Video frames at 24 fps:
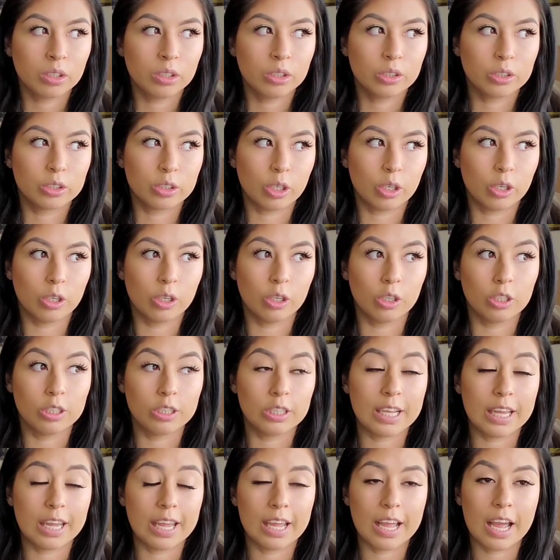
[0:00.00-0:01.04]
So
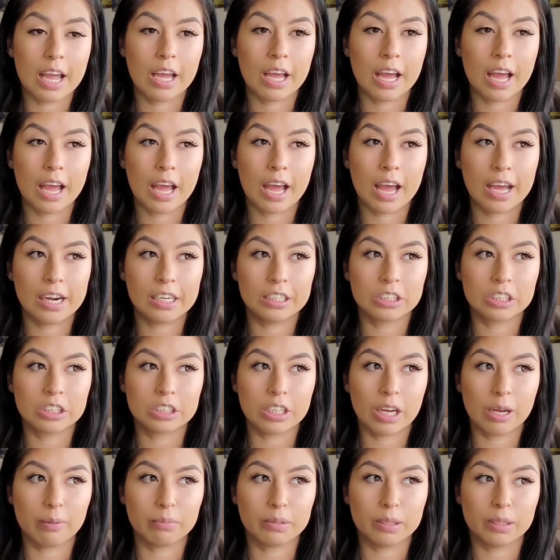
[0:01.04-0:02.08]
they had to
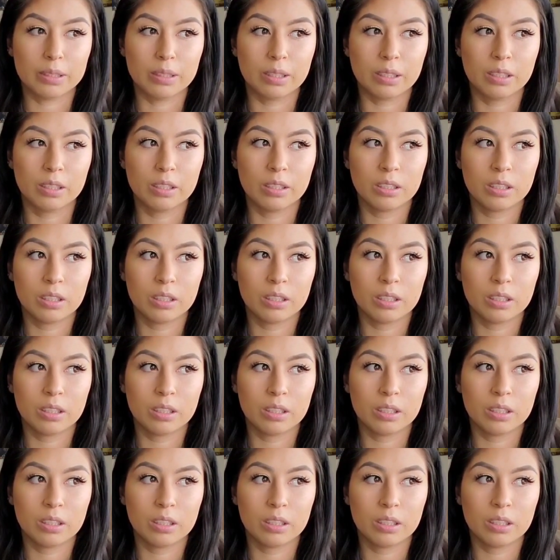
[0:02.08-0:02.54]
stop the